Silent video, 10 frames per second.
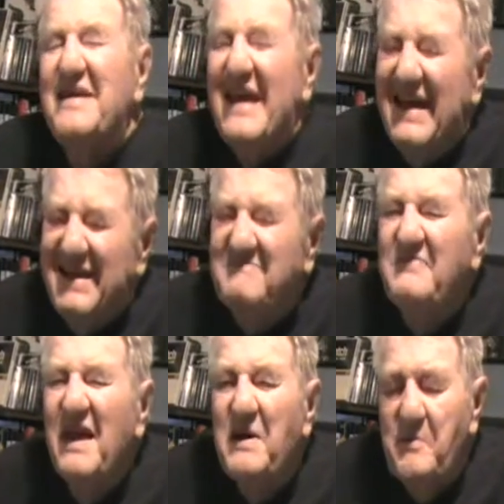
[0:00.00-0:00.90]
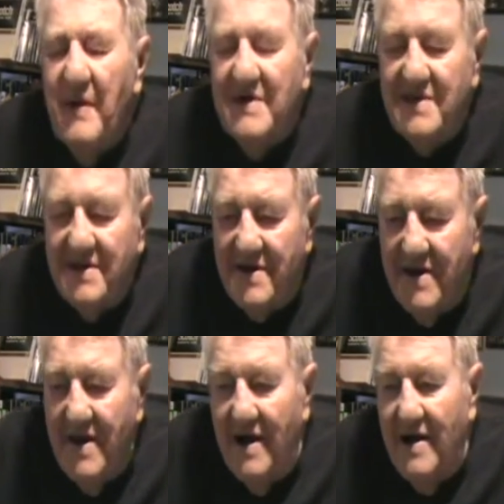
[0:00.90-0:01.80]
Yeah,
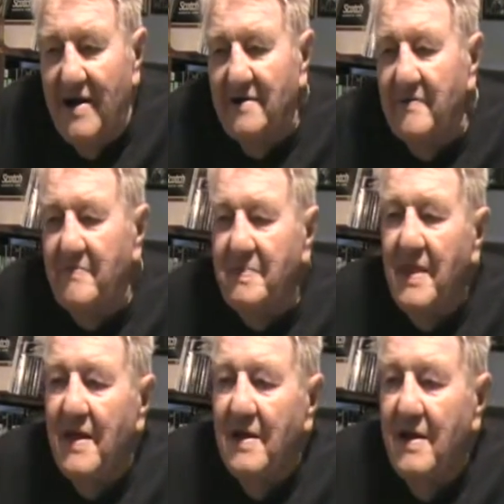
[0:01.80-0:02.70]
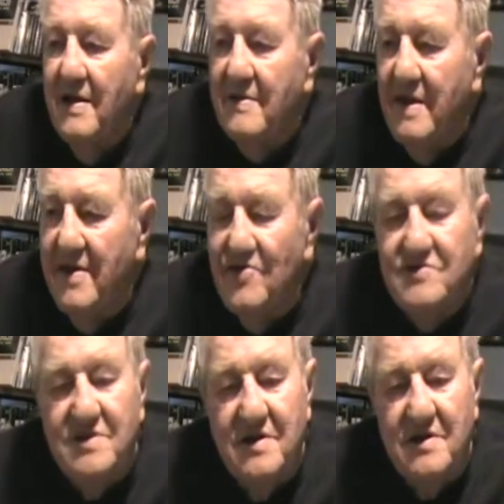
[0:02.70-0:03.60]
basically, they
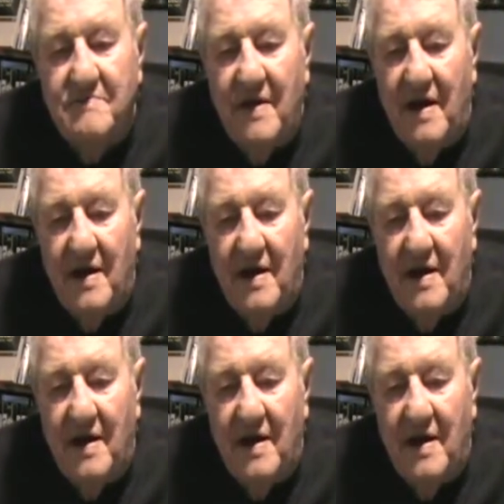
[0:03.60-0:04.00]
used to